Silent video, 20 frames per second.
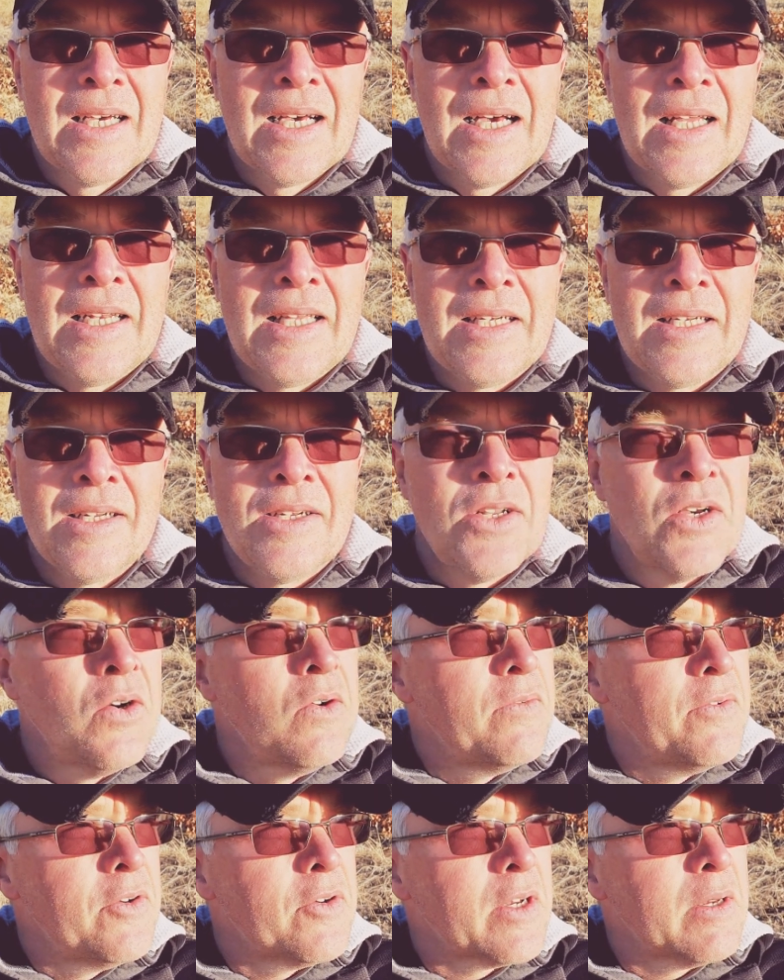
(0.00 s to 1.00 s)
I need to know
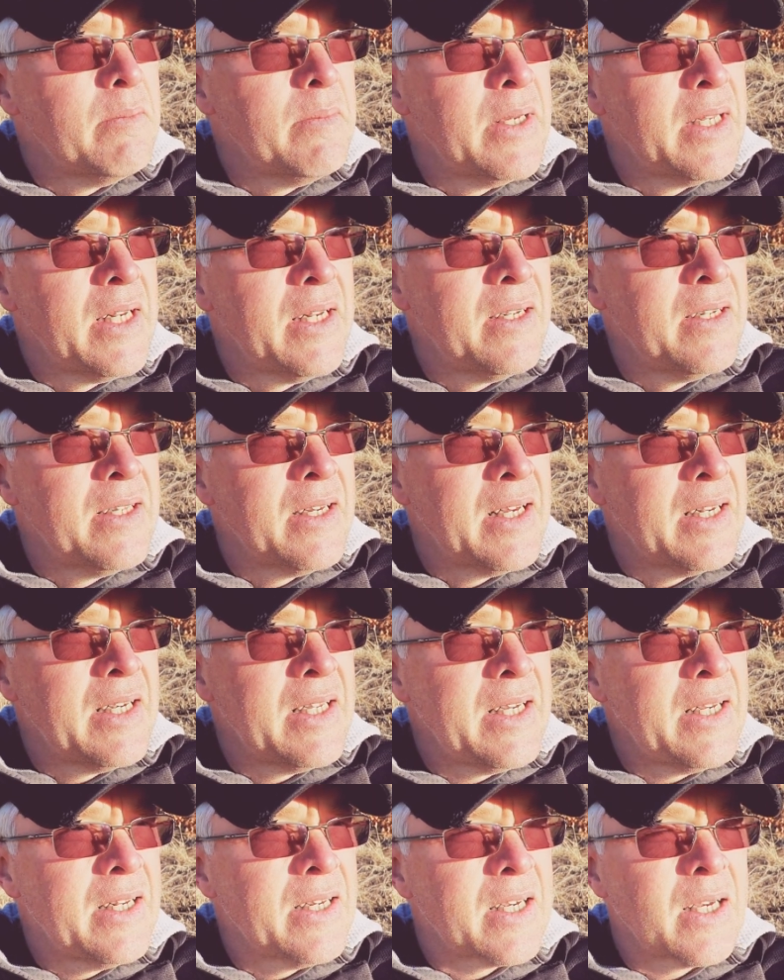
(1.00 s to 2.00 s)
if you're committed. I
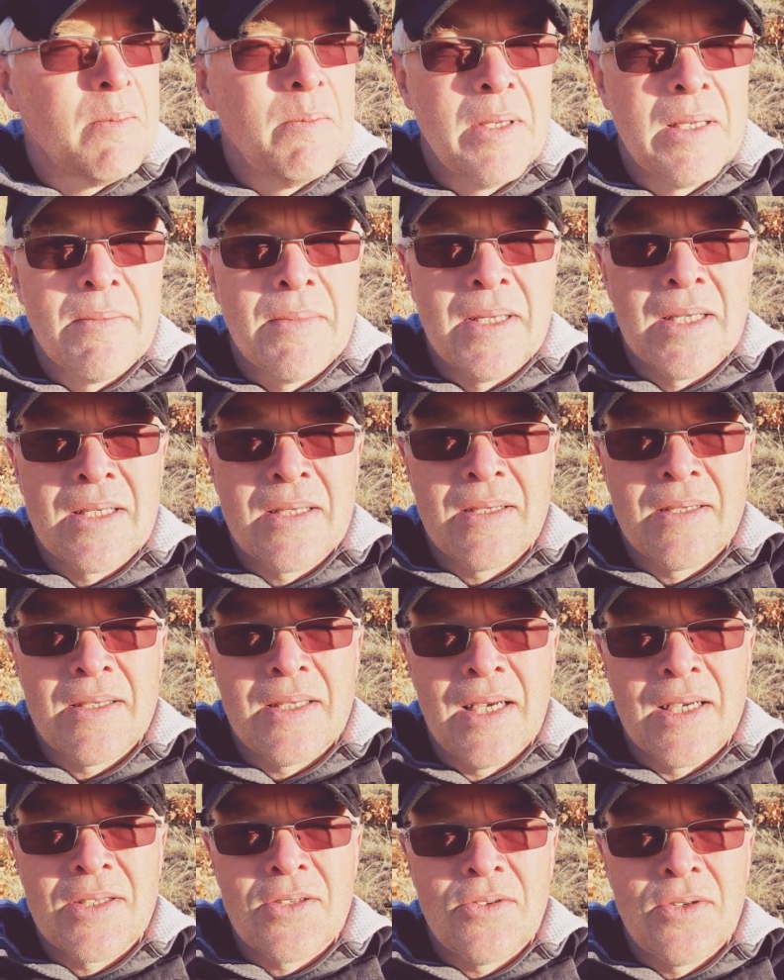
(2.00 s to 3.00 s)
need a commitment,
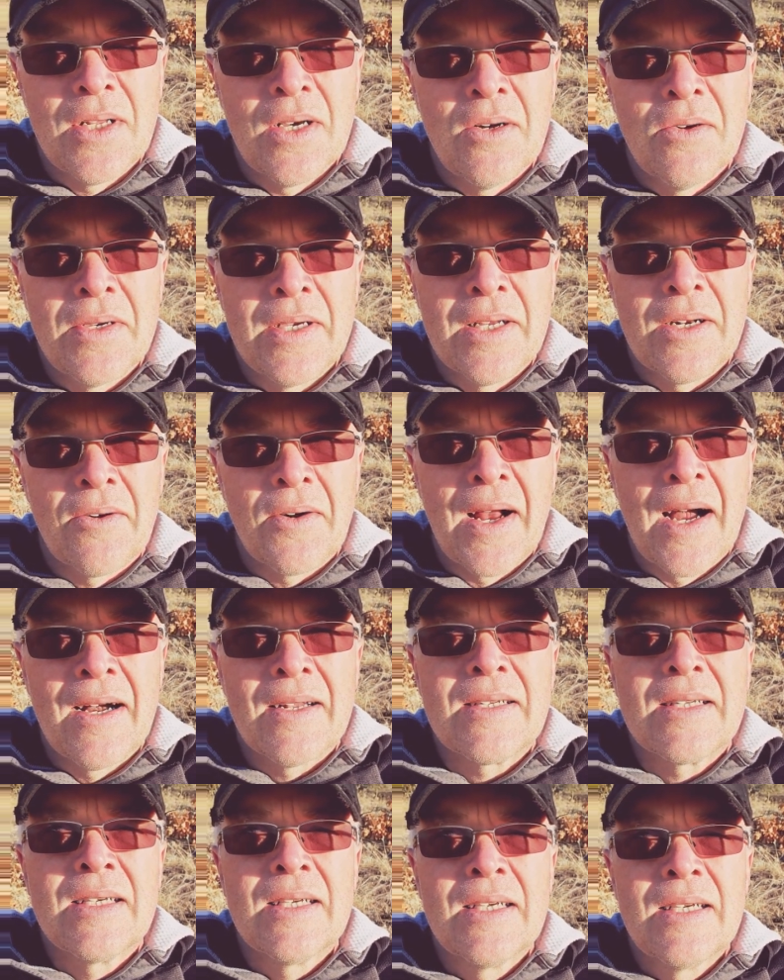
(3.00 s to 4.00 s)
yes or no, in or
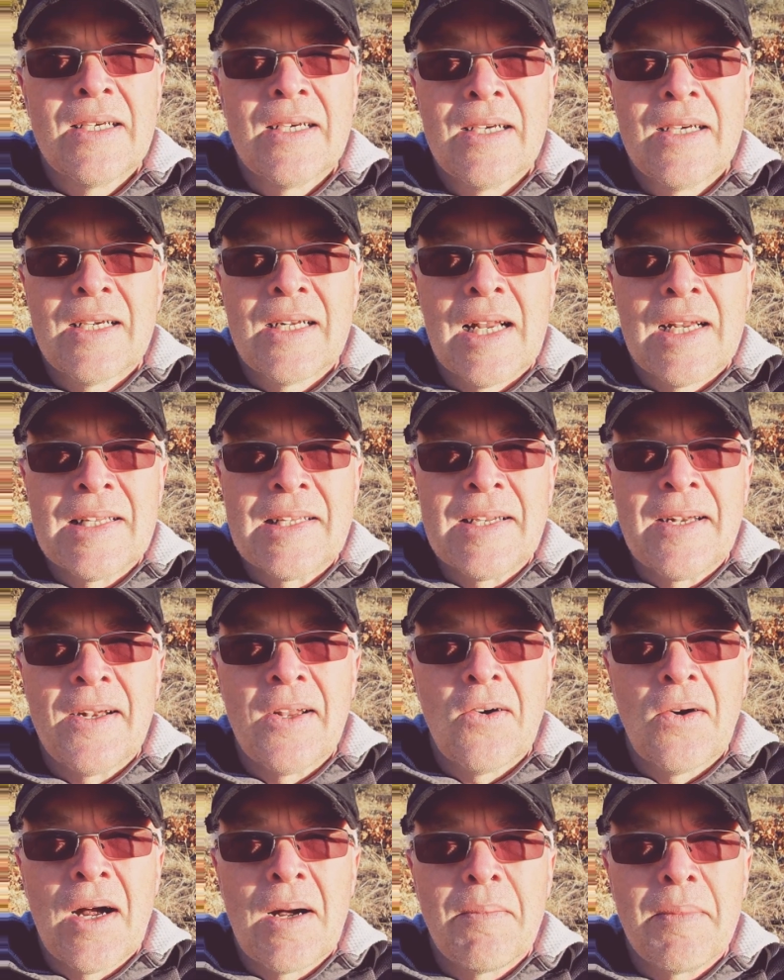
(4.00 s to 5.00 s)
out. And I need to
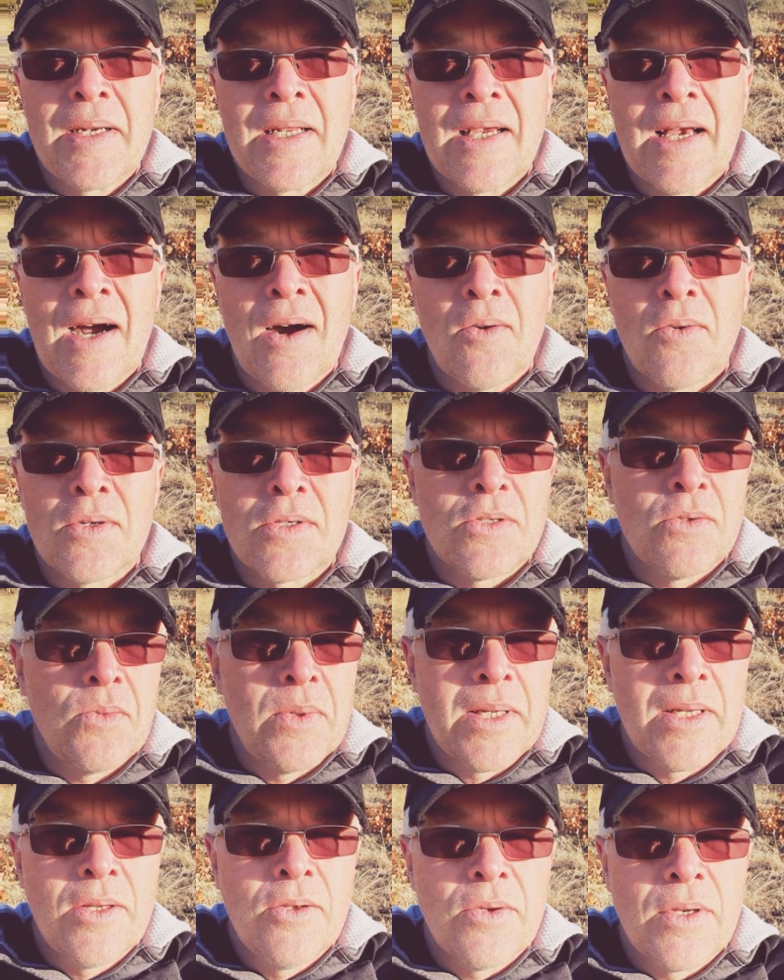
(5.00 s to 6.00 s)
know how many hours a
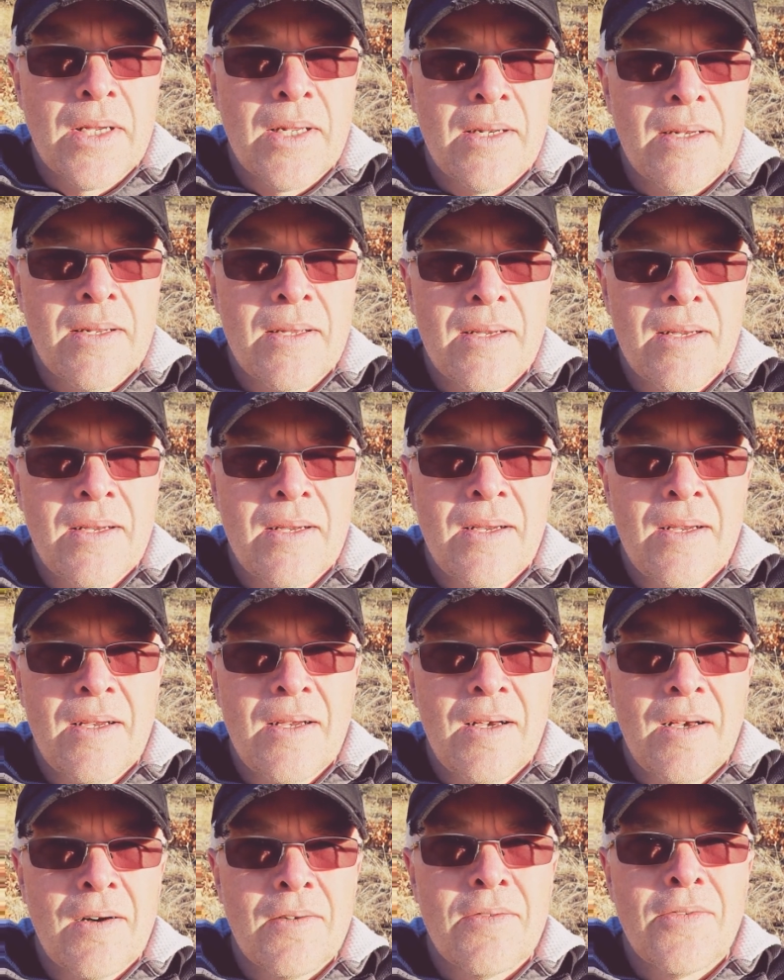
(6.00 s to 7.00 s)
week you can
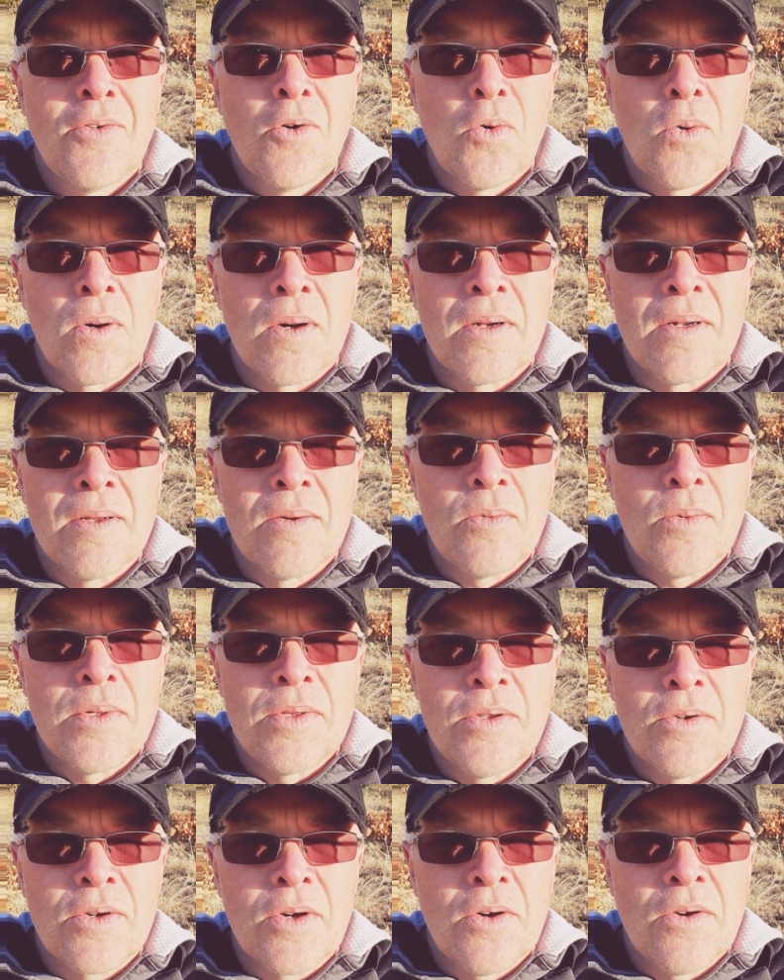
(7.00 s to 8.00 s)
afford with
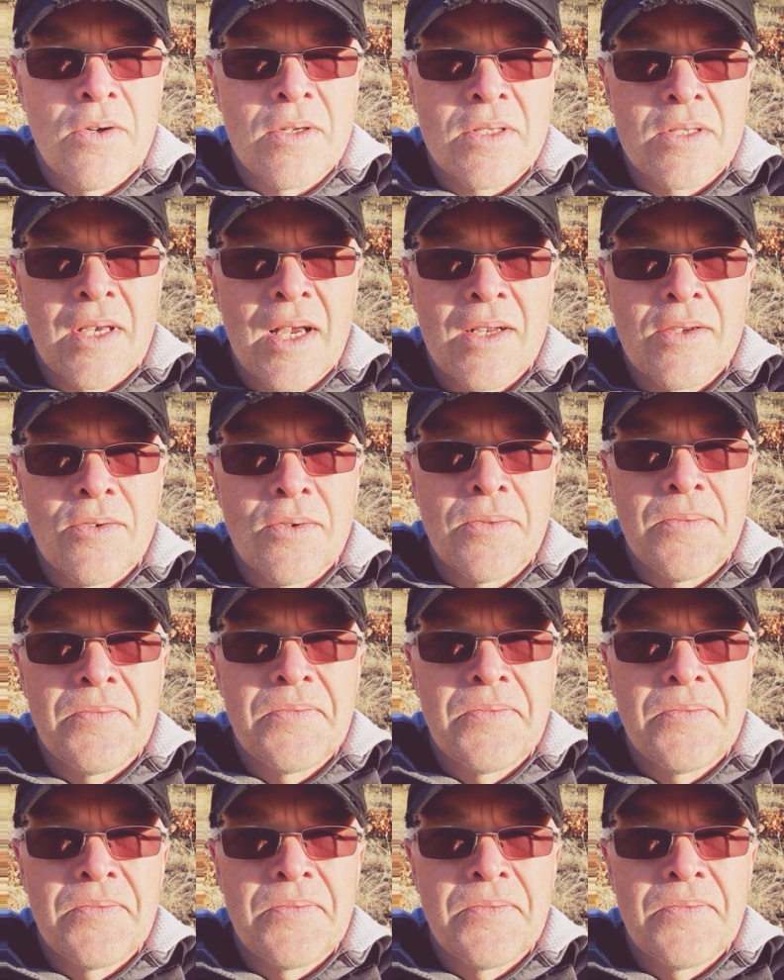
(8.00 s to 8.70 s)
your current schedule.